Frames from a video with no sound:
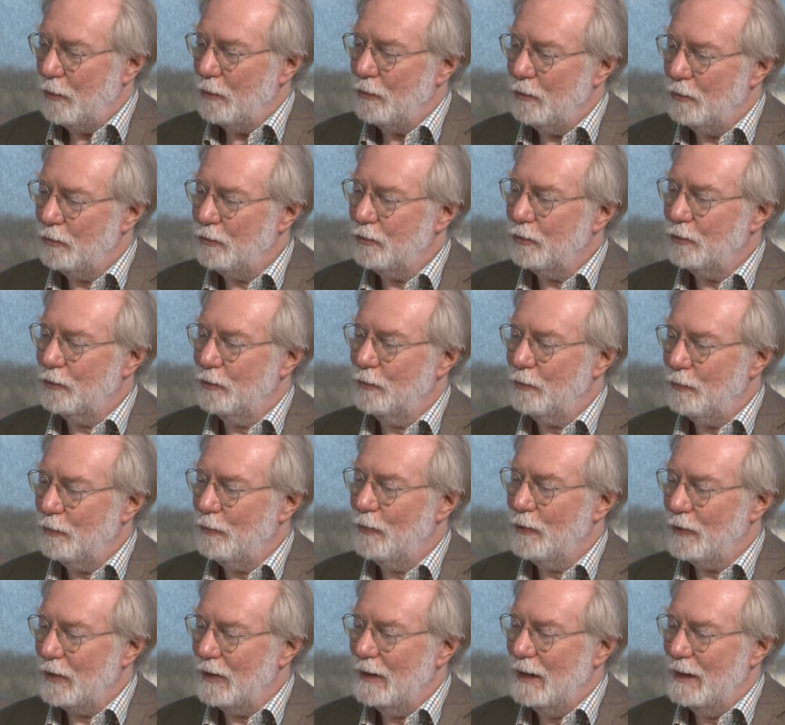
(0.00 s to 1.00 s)
sort of
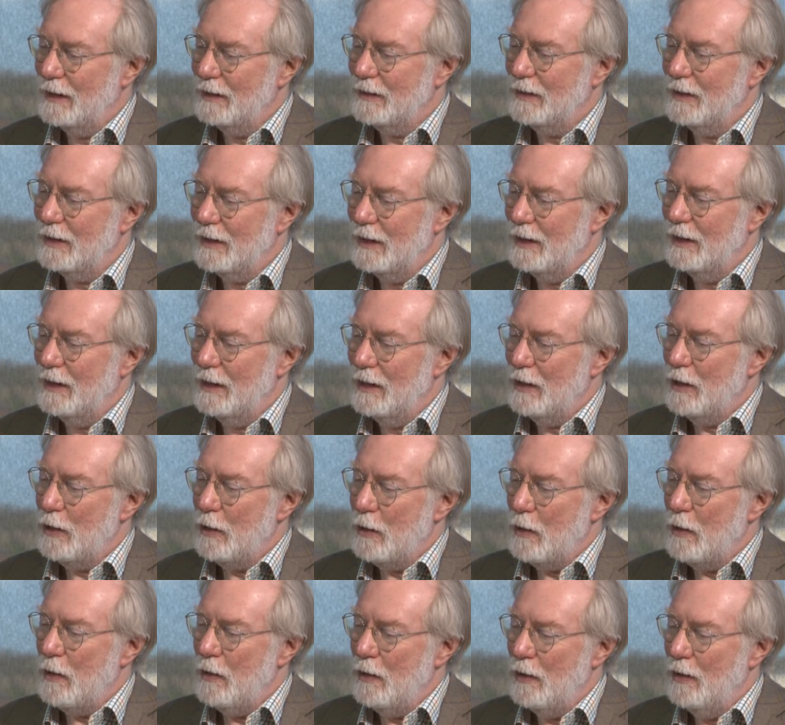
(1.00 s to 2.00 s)
want to
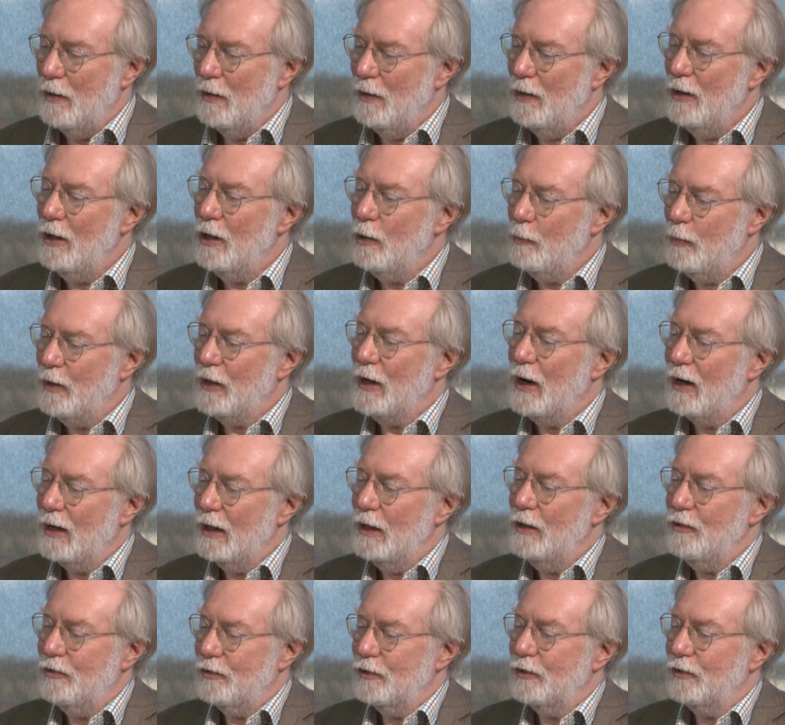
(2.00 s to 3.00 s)

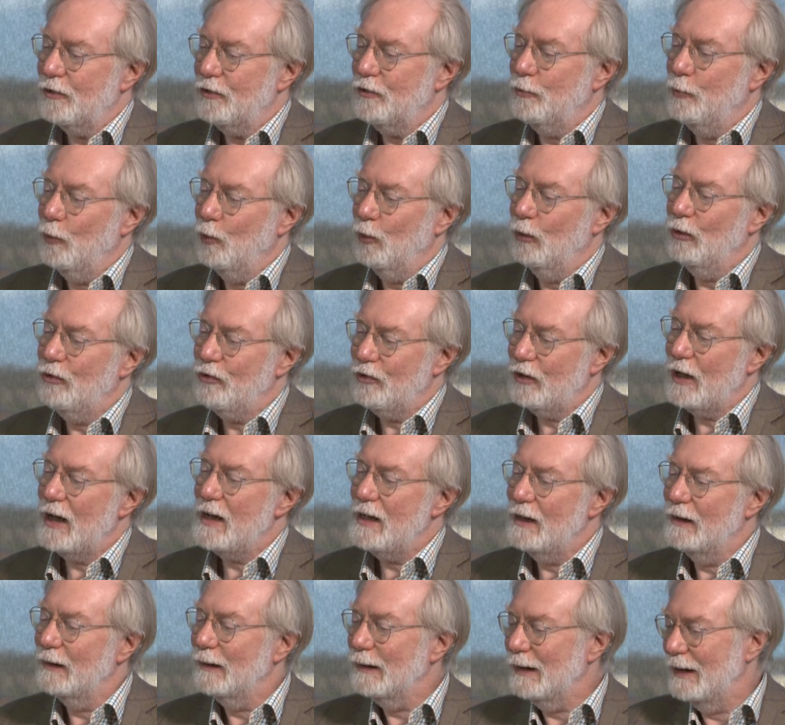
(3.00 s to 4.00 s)
urbanize at a small
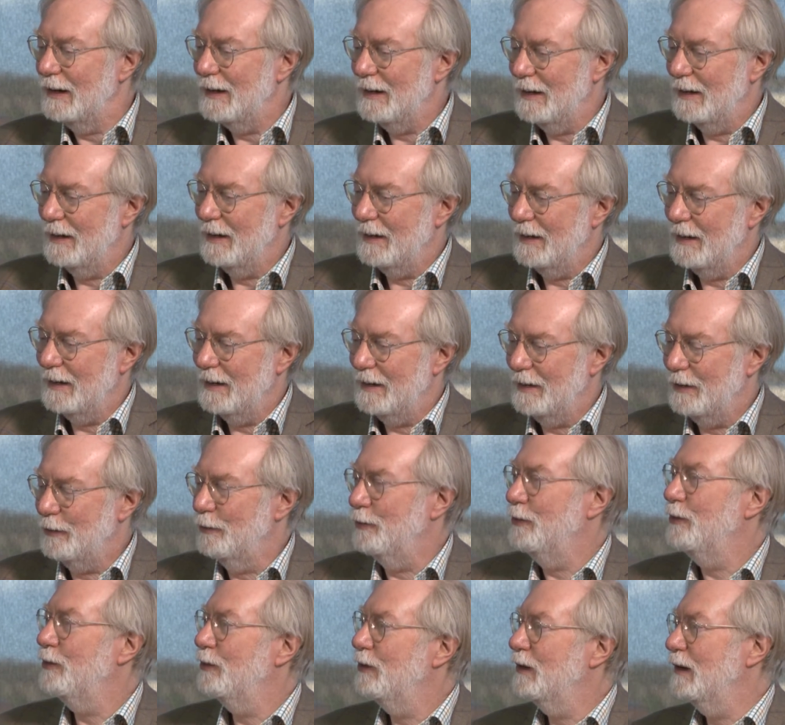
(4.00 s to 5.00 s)
scale the
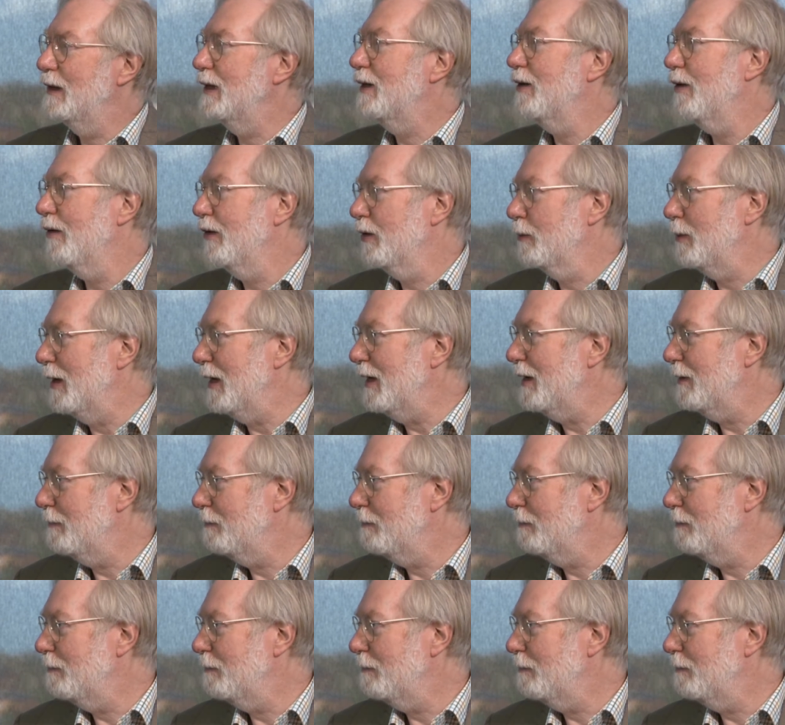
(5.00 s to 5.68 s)
rural economy,